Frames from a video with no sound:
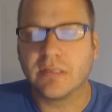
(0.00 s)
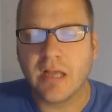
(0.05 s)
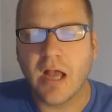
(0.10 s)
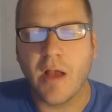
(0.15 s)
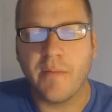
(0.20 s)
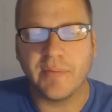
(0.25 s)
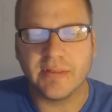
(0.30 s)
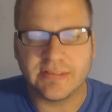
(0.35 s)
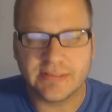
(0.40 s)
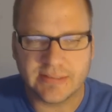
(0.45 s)

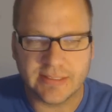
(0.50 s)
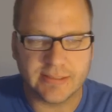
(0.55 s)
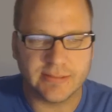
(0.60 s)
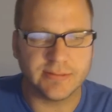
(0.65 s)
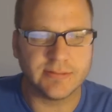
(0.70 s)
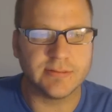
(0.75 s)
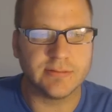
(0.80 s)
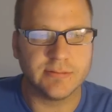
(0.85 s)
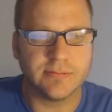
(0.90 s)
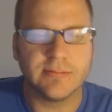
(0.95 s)
Common
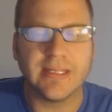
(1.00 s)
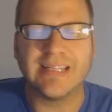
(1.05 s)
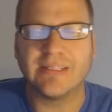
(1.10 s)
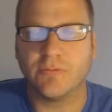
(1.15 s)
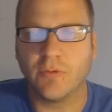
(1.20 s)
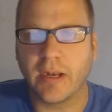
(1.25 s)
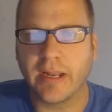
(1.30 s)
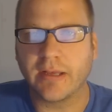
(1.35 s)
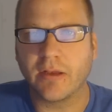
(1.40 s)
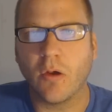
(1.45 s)
sense.
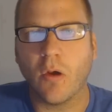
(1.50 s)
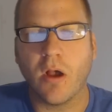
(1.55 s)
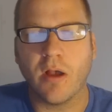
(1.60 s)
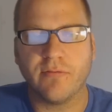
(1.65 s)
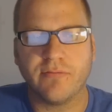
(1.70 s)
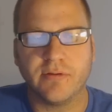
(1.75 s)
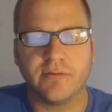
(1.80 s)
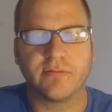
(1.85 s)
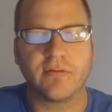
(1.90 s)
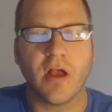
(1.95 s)
That's what I go
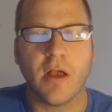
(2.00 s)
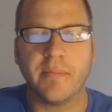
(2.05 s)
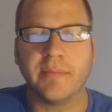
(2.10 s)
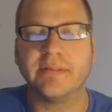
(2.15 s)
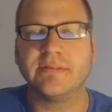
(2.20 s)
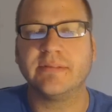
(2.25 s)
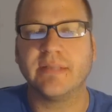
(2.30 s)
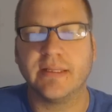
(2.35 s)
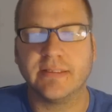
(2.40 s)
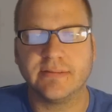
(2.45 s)
off of.
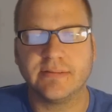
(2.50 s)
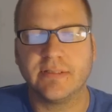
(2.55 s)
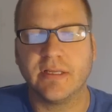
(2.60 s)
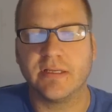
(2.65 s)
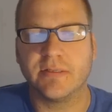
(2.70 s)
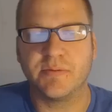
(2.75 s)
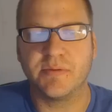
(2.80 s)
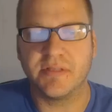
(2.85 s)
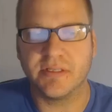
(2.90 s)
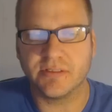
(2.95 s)
Common sense
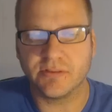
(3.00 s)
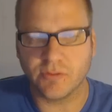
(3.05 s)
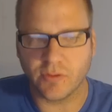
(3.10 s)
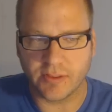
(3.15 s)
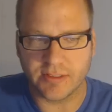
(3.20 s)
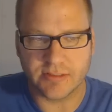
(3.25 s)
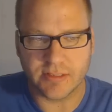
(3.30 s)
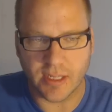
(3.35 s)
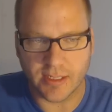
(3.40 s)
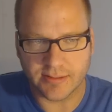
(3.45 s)
tells me this
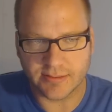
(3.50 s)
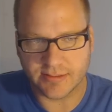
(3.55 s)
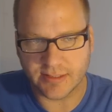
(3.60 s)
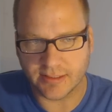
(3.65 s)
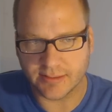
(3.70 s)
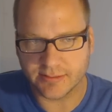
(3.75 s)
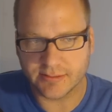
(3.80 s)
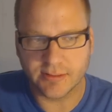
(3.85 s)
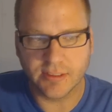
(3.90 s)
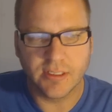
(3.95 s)
story is
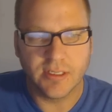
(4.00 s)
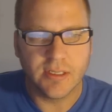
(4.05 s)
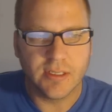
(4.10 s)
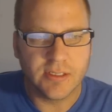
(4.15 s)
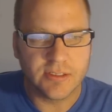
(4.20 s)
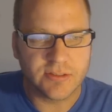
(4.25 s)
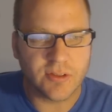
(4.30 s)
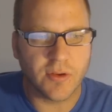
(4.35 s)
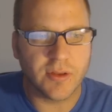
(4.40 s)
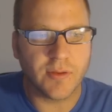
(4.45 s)
nonsense.
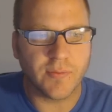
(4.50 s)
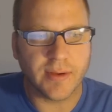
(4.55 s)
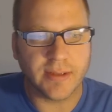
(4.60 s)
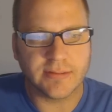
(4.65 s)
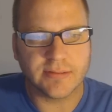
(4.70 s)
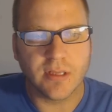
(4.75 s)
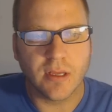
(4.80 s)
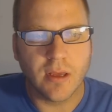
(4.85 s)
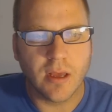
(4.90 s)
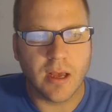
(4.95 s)
So
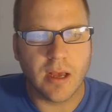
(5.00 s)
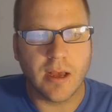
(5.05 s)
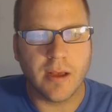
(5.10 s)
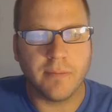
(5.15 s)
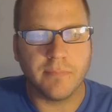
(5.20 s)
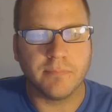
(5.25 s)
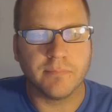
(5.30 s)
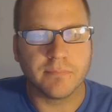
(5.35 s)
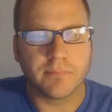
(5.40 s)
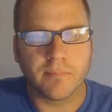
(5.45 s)
anyways,
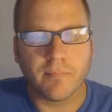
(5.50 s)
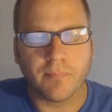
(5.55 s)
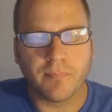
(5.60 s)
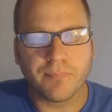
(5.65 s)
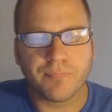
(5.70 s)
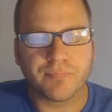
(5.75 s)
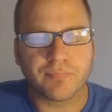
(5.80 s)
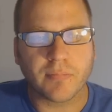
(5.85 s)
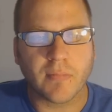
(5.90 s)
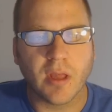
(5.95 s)

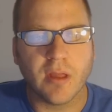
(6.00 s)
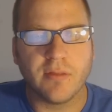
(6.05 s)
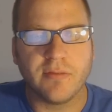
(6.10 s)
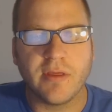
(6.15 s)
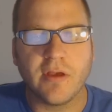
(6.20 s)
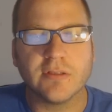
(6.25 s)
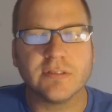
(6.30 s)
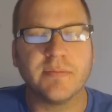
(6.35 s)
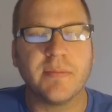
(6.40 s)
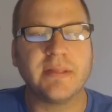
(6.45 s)

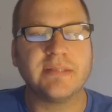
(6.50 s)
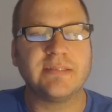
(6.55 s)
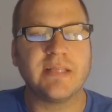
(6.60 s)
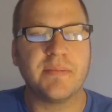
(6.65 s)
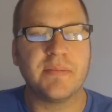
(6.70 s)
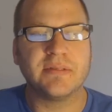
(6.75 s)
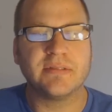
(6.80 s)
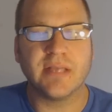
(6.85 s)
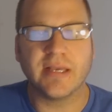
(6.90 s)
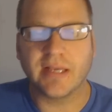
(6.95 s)
they also made
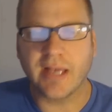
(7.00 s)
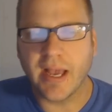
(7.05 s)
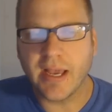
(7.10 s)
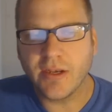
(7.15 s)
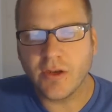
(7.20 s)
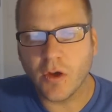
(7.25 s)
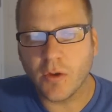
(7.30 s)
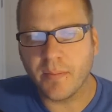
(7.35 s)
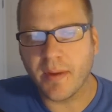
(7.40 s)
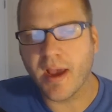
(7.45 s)
statements like, I
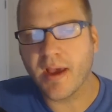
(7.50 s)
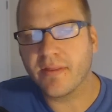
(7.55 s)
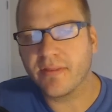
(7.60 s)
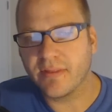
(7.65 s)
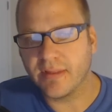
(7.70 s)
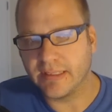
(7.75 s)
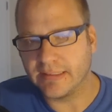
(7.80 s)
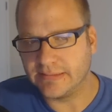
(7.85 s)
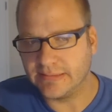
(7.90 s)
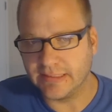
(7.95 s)
know
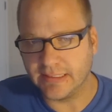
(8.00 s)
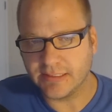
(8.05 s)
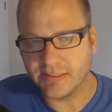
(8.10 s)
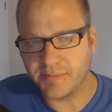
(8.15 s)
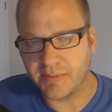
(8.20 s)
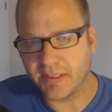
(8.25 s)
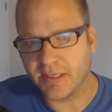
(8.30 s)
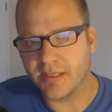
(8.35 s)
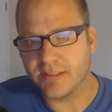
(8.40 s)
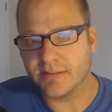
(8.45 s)
math exists
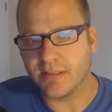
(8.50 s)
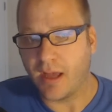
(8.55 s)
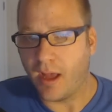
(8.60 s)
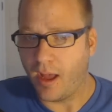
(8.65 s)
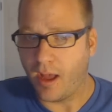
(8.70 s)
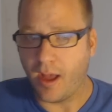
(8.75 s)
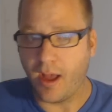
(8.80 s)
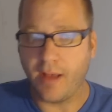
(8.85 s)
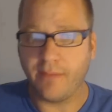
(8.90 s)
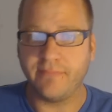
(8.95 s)
because
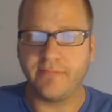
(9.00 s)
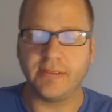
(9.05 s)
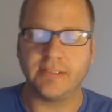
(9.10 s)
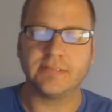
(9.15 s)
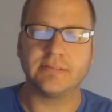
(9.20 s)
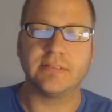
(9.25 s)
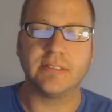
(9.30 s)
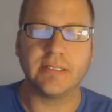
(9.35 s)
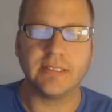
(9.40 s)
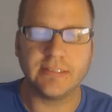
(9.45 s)

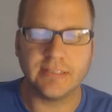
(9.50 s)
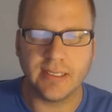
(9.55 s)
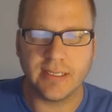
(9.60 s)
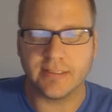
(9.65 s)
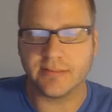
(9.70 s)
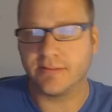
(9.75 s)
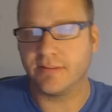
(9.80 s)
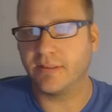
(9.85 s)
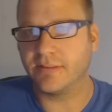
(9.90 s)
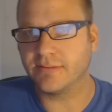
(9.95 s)
obviously it
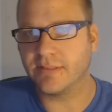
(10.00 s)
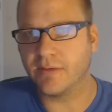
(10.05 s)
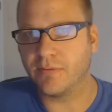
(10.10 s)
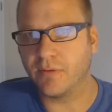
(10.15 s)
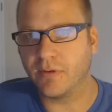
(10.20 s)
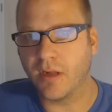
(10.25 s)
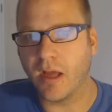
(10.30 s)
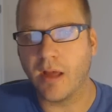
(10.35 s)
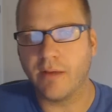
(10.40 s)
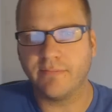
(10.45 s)
does. There's that
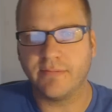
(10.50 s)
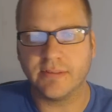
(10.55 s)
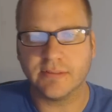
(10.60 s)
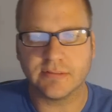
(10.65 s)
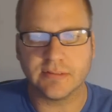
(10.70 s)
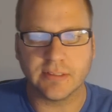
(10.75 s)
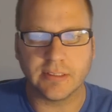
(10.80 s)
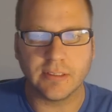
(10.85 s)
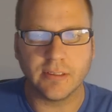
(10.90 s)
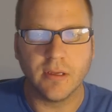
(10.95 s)
word,
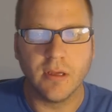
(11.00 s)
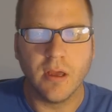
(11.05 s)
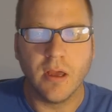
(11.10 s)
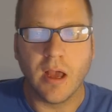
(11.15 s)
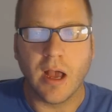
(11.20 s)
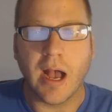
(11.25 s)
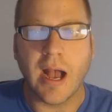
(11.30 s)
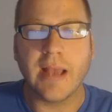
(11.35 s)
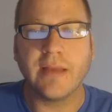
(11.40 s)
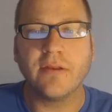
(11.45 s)
obviously.
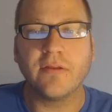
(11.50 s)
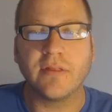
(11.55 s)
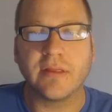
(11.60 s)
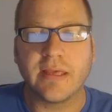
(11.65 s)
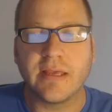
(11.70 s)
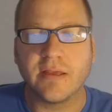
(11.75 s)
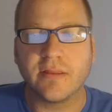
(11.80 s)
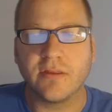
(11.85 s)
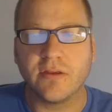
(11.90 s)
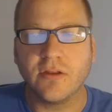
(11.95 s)
I know the
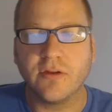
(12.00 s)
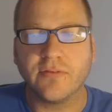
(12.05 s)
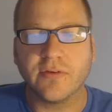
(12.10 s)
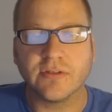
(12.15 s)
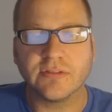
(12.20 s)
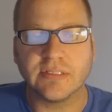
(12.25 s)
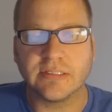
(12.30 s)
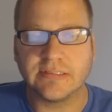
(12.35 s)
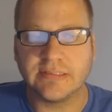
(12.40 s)
king of the universe